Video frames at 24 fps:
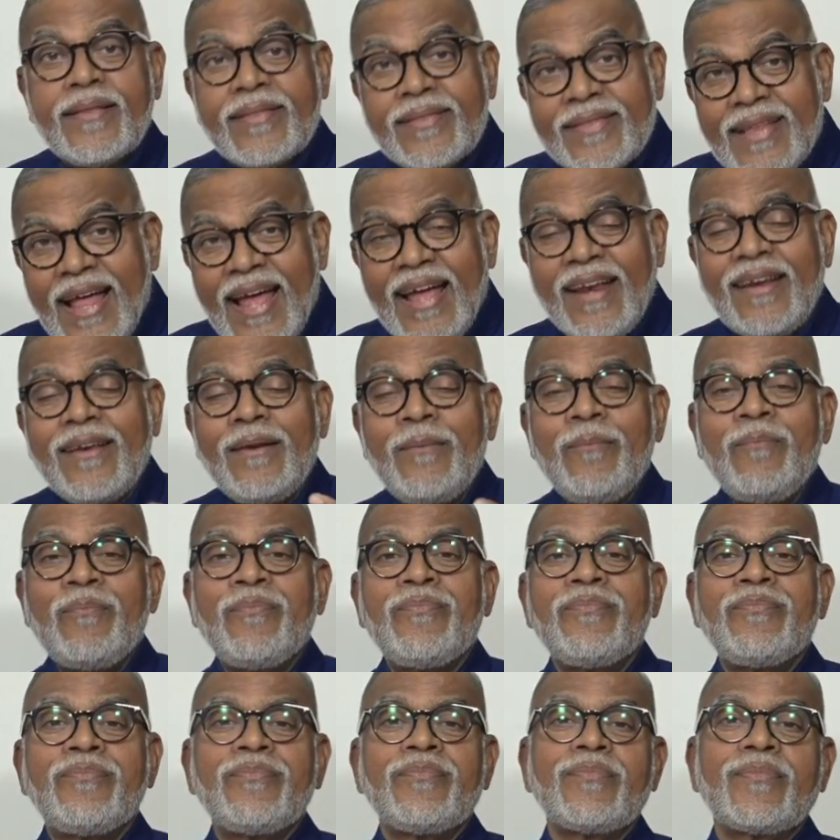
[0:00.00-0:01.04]
Then
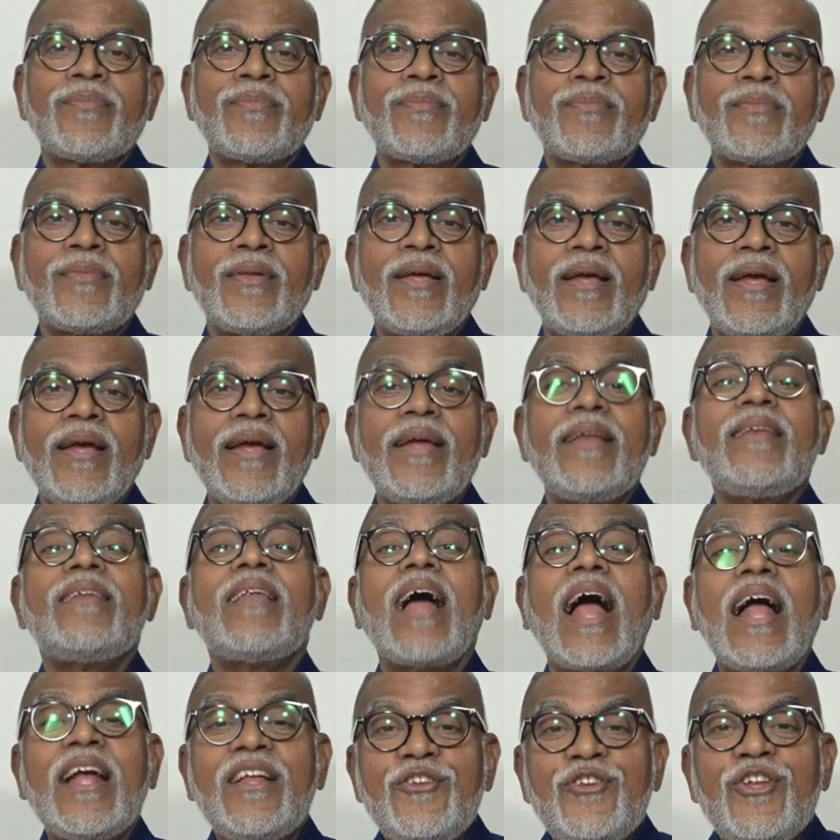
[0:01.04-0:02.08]
in
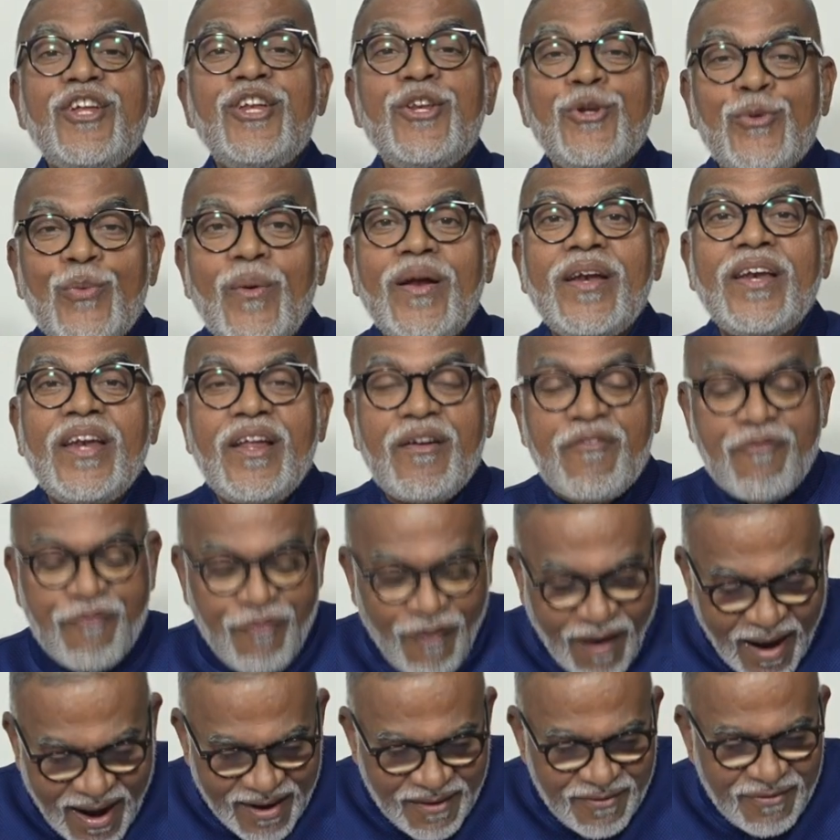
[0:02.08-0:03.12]

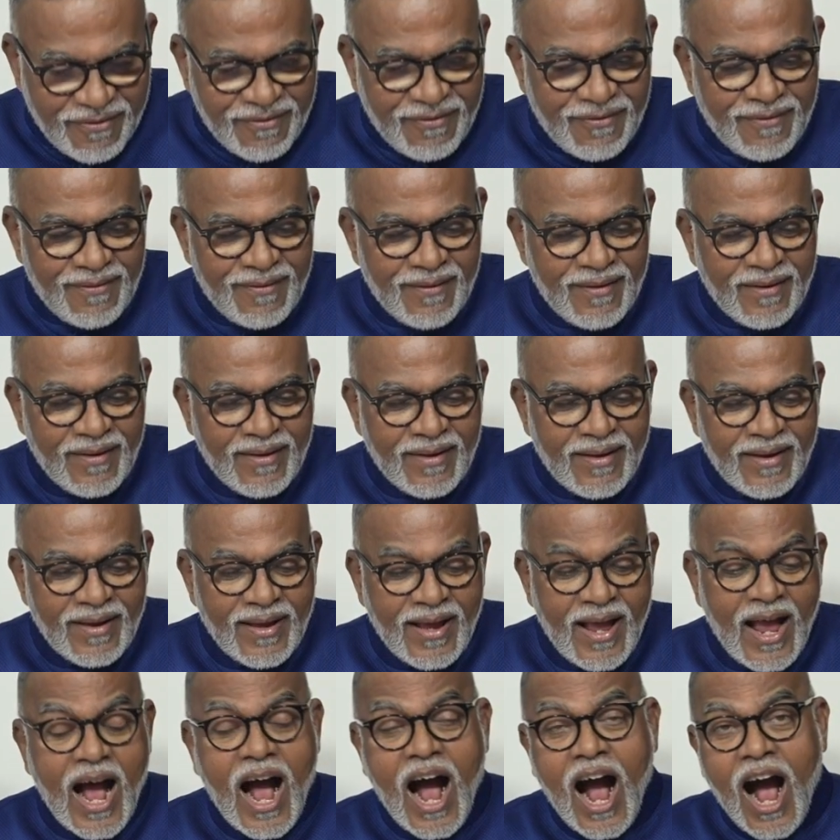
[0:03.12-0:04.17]
1925,
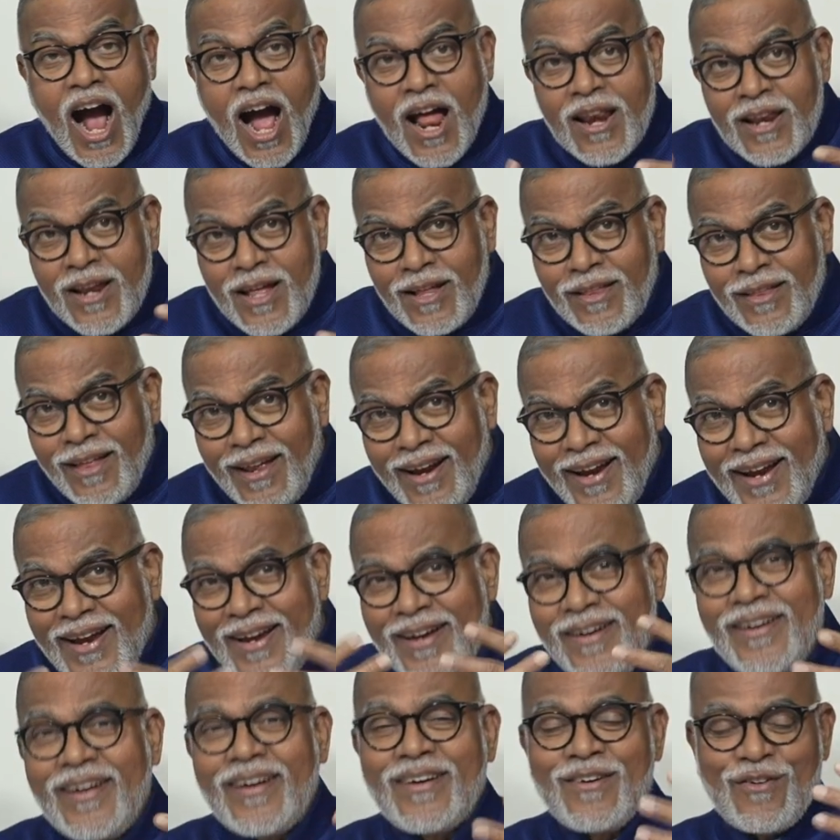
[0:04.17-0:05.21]
another
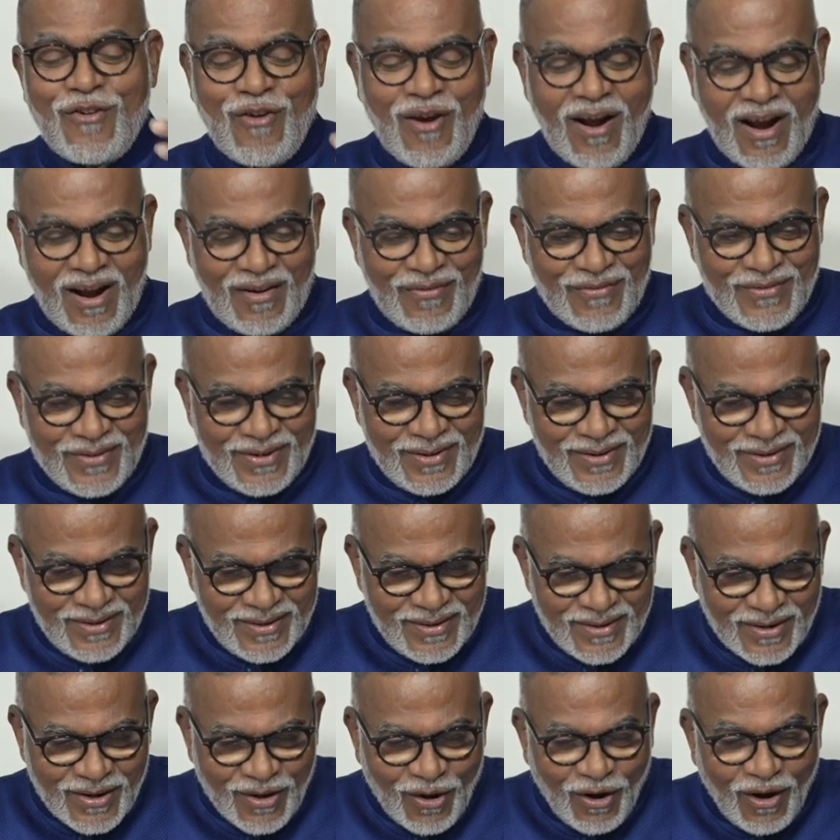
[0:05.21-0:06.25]
Indian draft
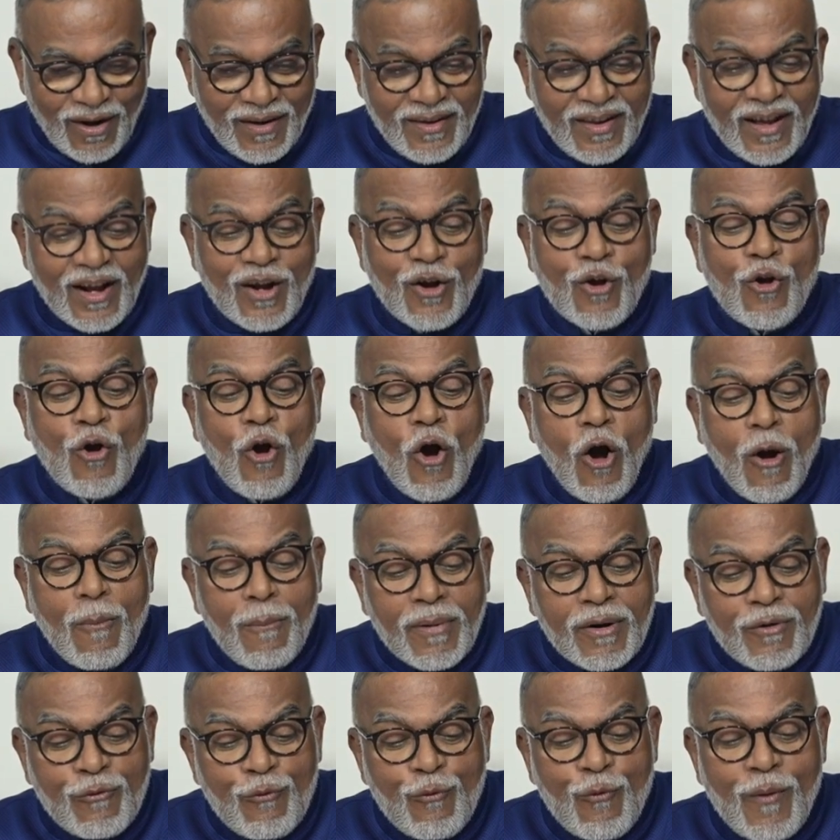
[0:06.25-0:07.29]
called the
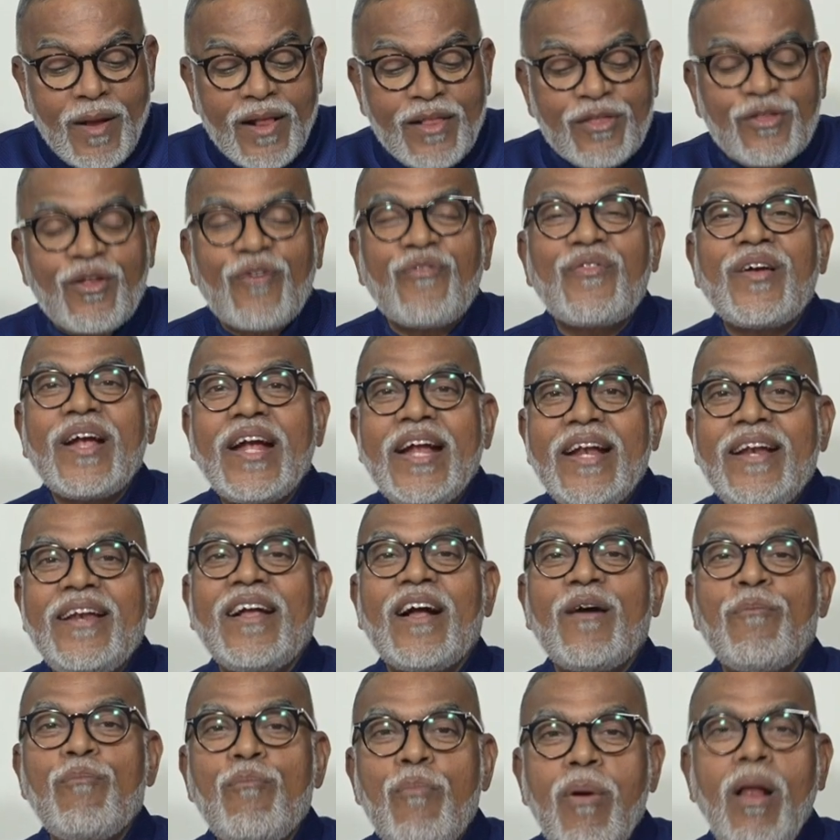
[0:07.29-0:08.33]
Commonwealth of
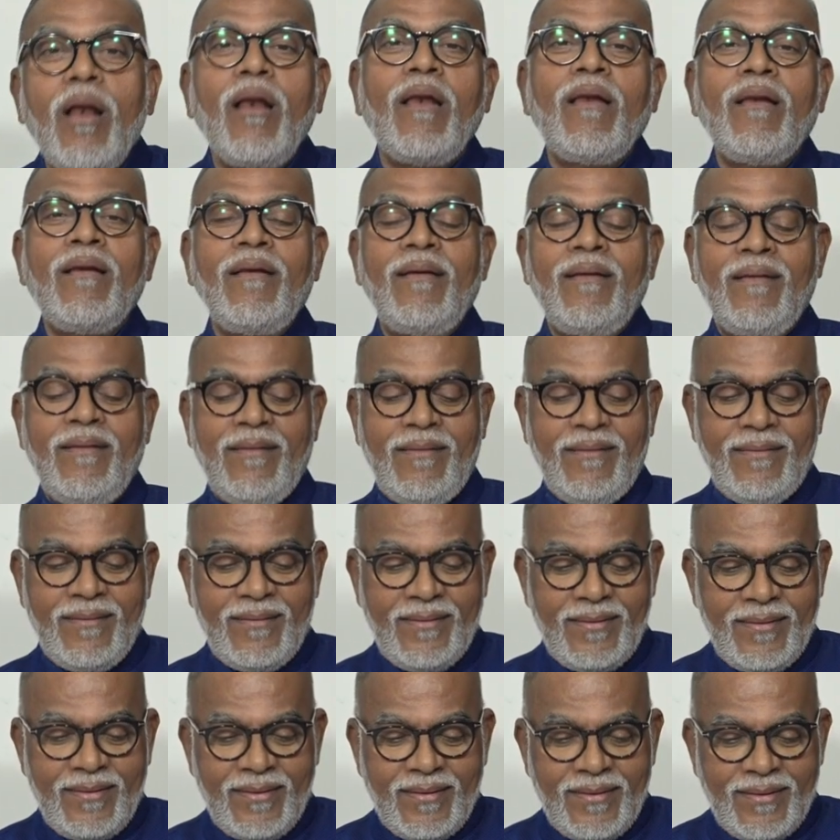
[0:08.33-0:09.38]
India Bill
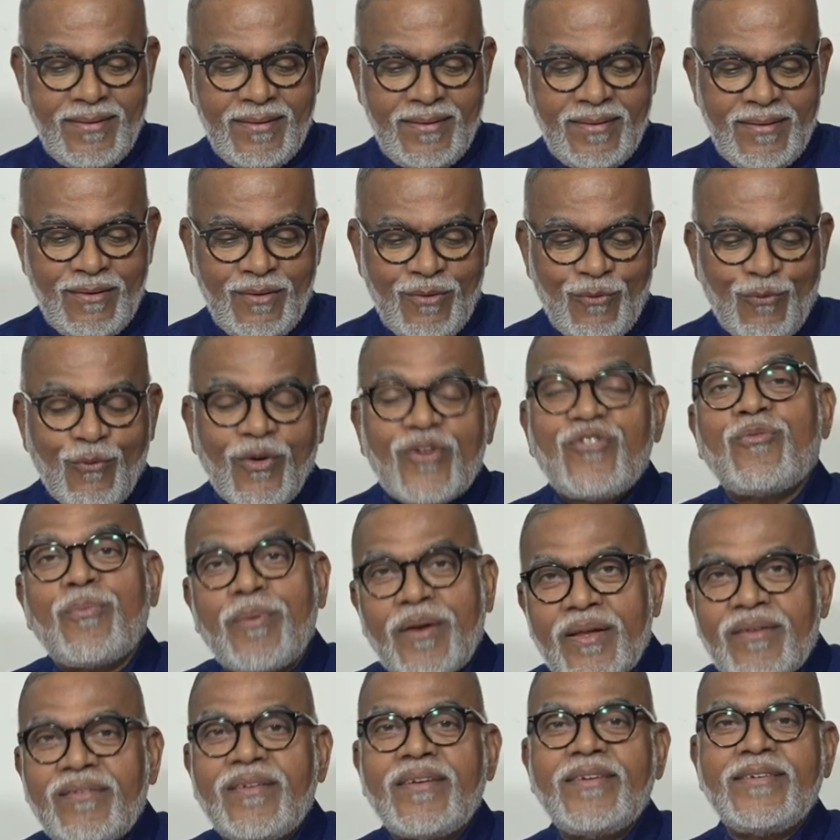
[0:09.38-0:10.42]
was
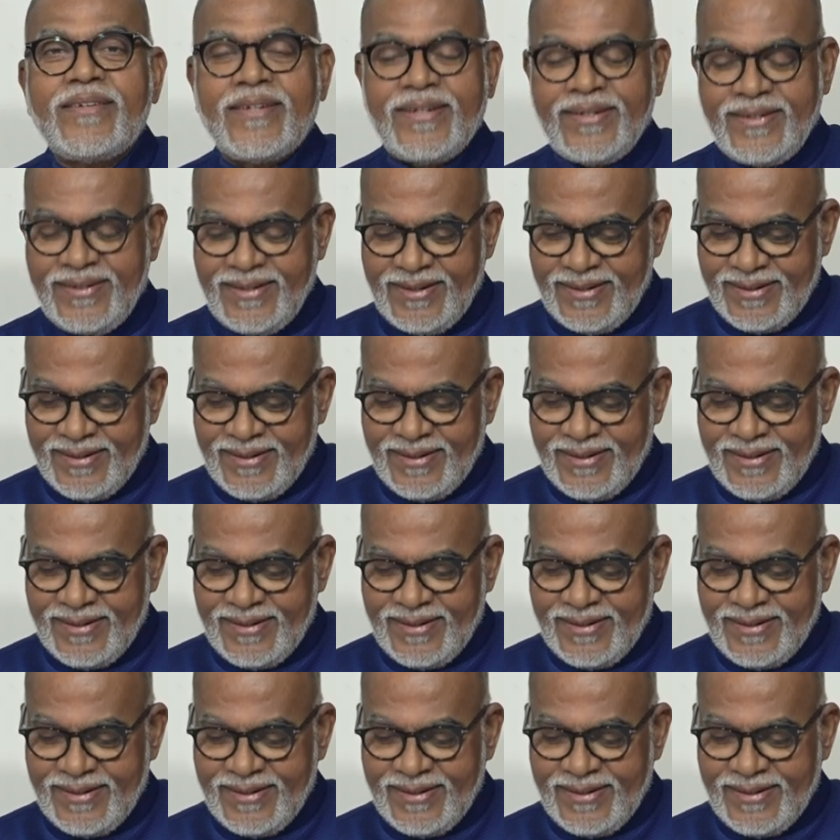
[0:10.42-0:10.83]
presented.